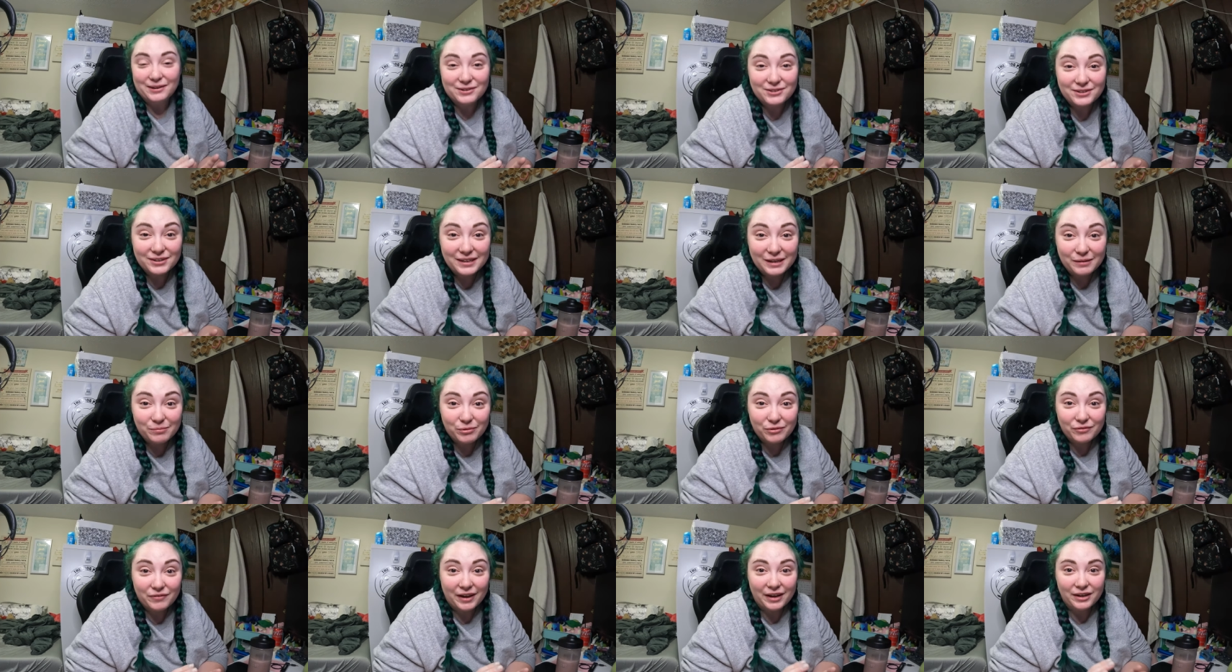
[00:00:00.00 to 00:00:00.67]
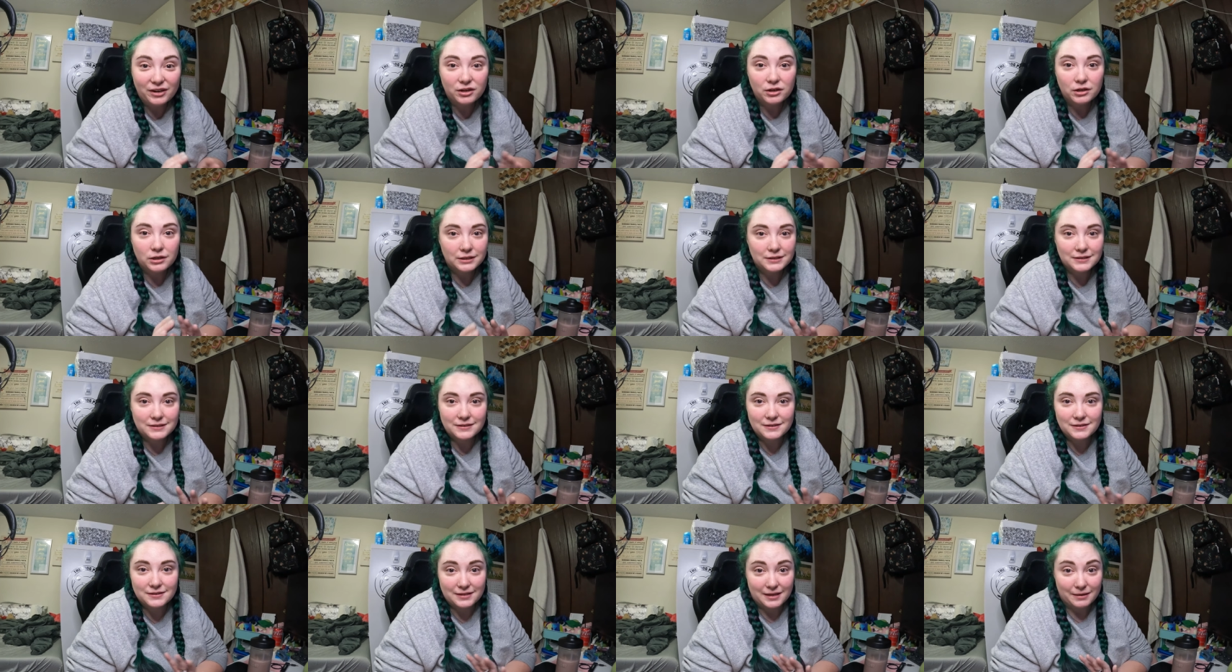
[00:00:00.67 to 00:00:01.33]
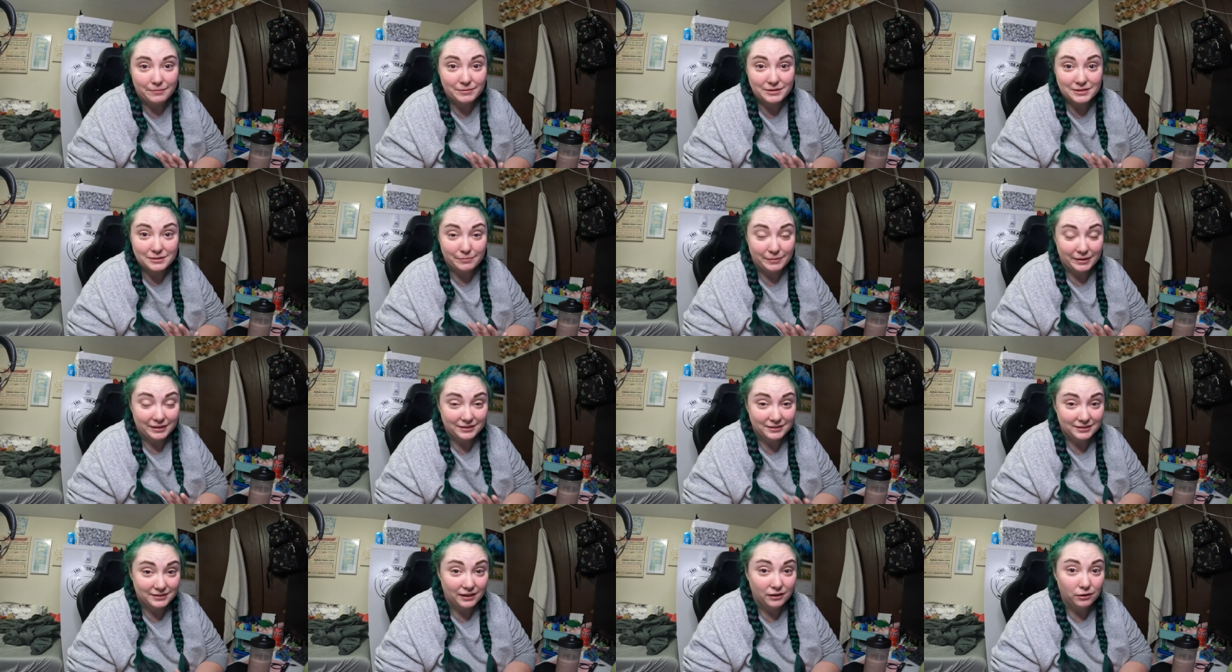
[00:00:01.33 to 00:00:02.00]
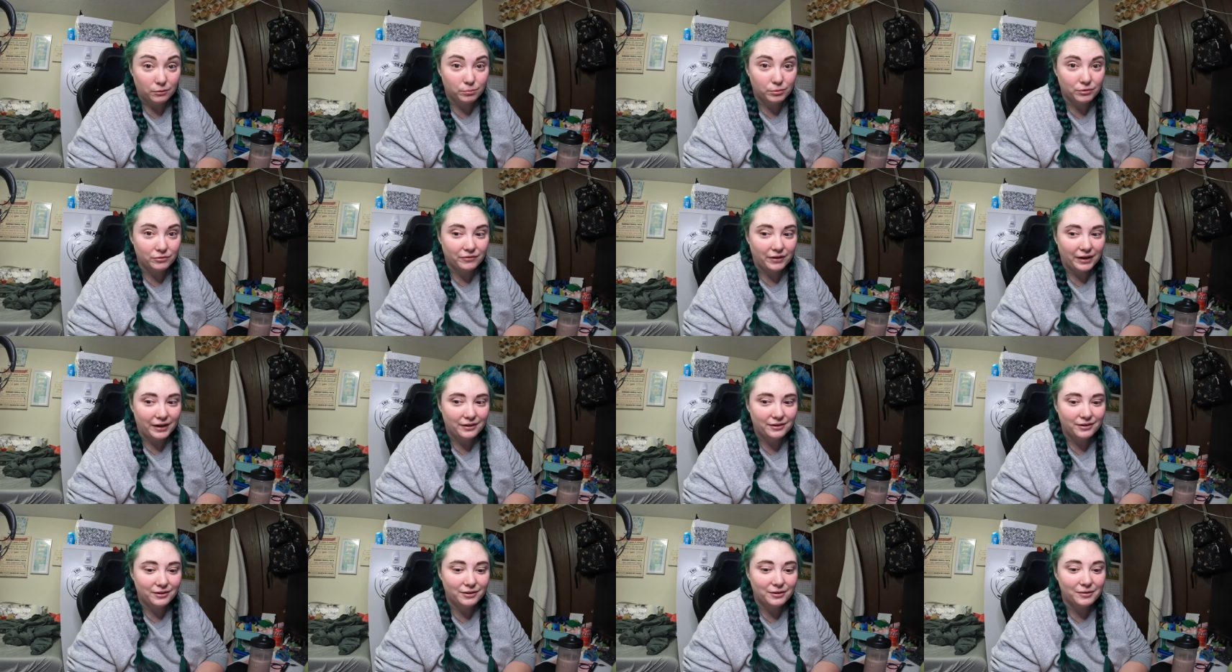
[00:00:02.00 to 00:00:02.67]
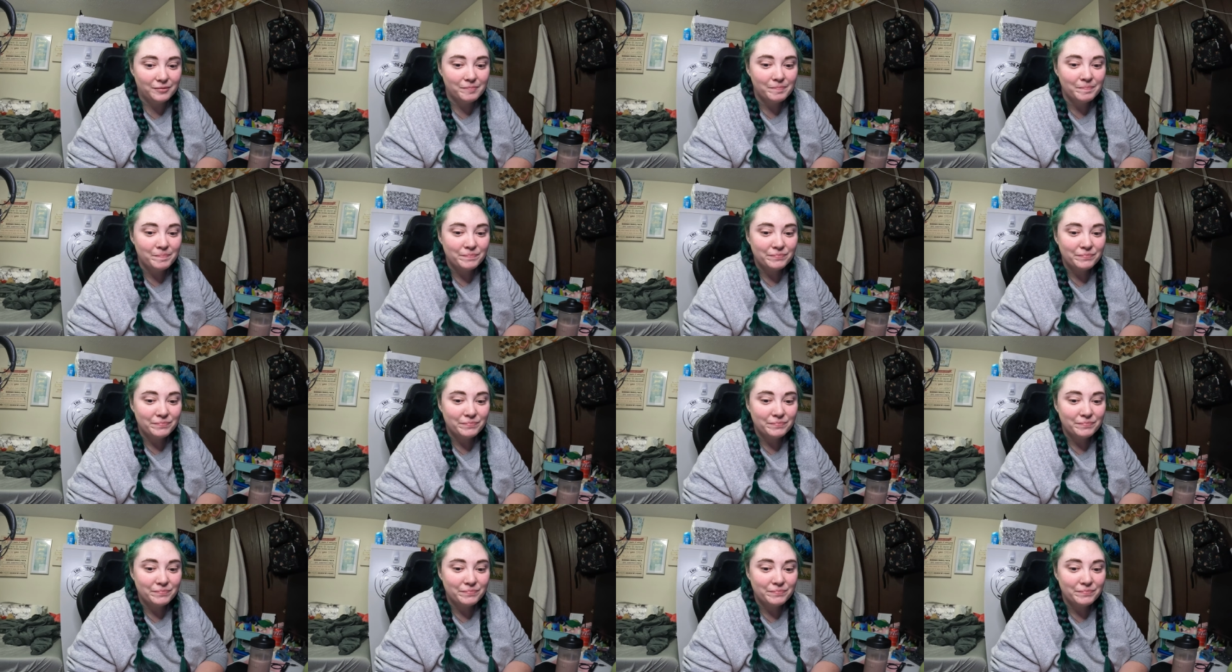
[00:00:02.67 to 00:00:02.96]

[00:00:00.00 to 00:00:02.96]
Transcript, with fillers: internet provider is the same as my cell provider.